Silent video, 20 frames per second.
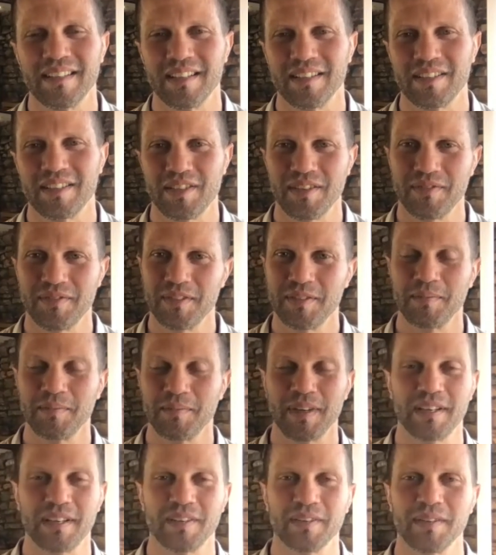shifted
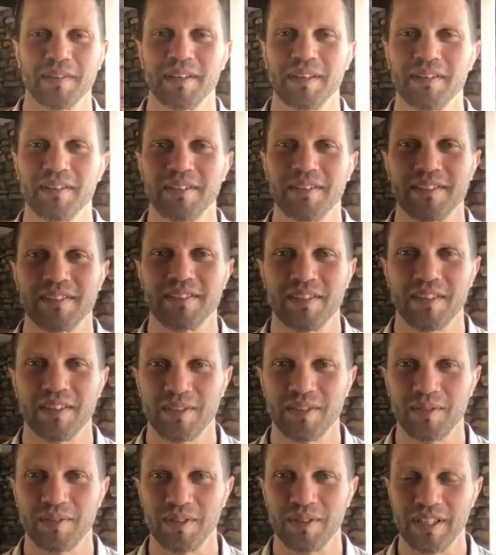my career and
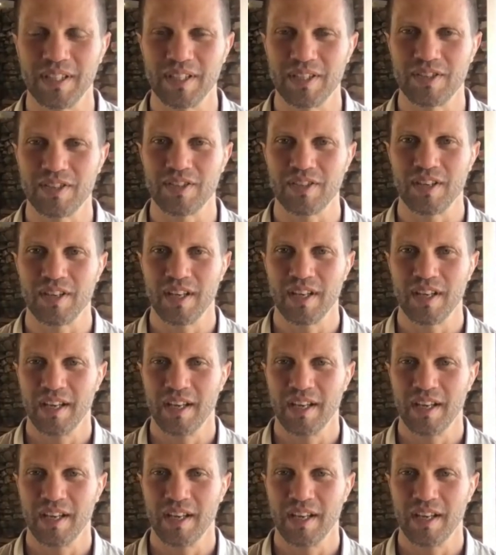started to teach